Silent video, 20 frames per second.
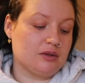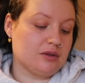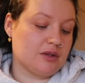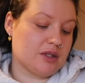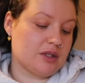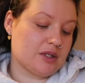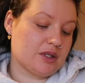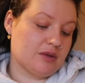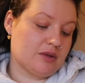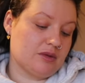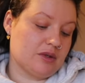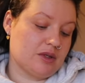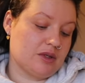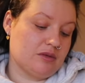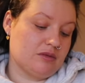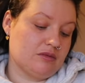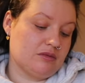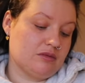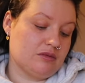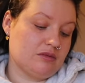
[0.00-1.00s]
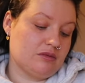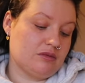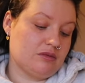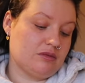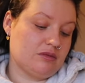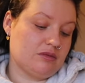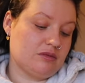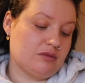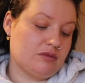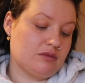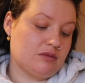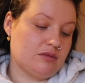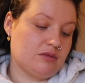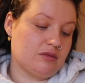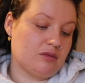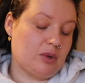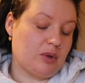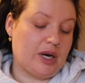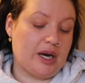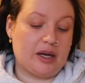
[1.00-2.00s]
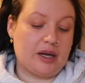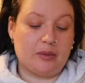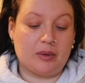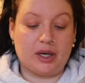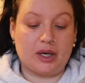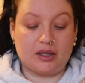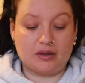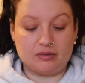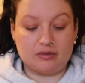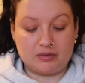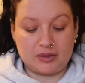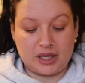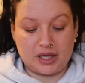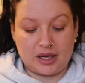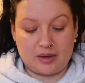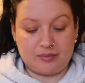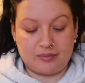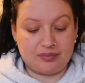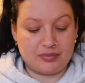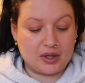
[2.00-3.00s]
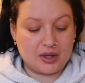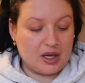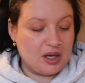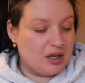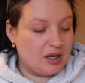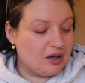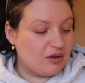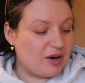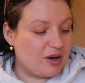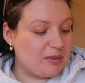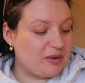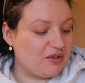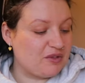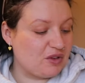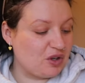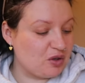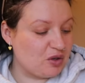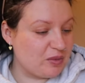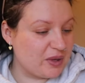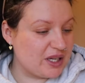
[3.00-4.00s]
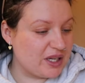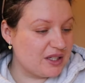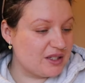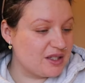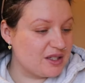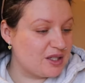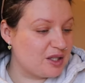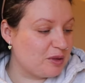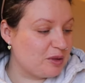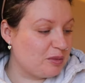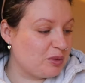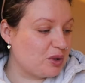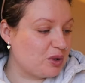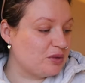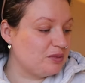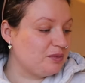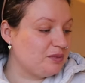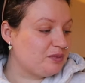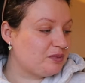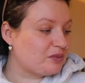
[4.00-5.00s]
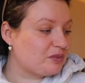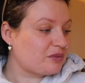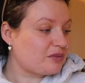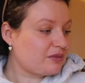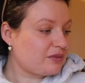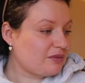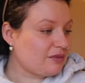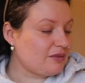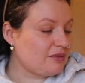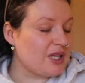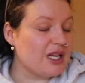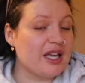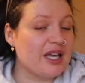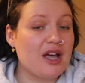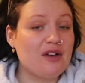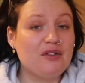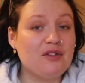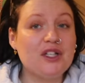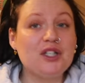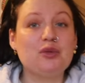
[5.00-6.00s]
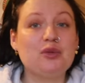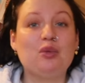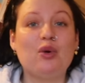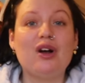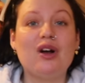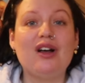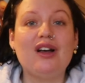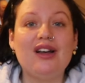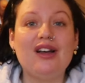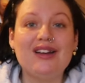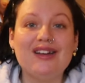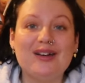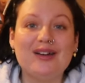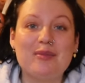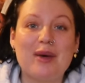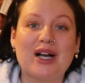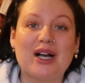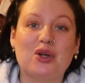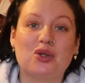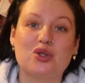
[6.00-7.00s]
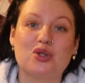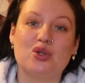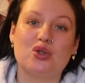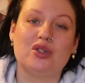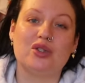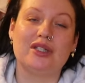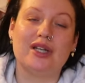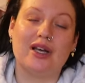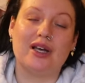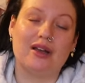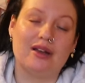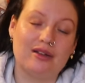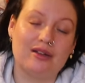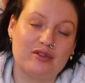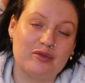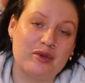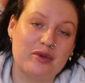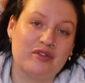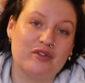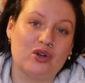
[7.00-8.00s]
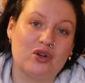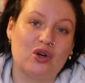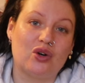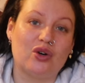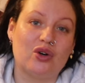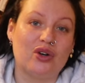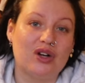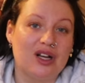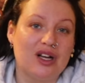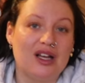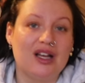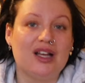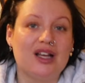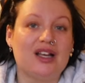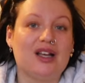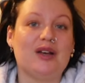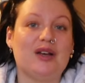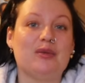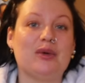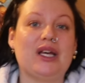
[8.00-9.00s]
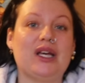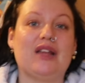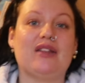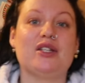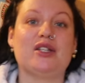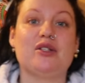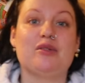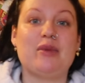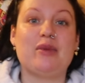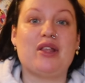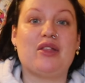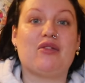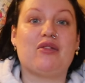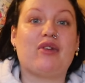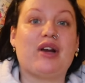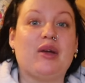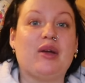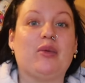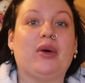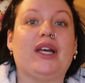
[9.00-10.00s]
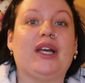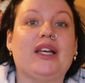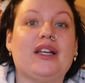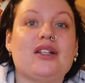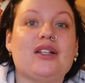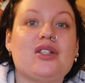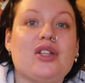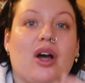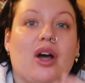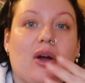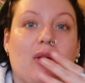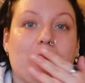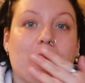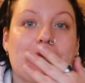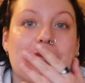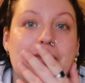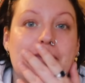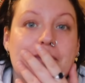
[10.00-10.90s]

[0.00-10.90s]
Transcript: I don't know. Well, anyway. Yeah, grab a few bits, but yeah, finished work, back on Sunday for me 4, but yeah, this is me 3 weeks, so,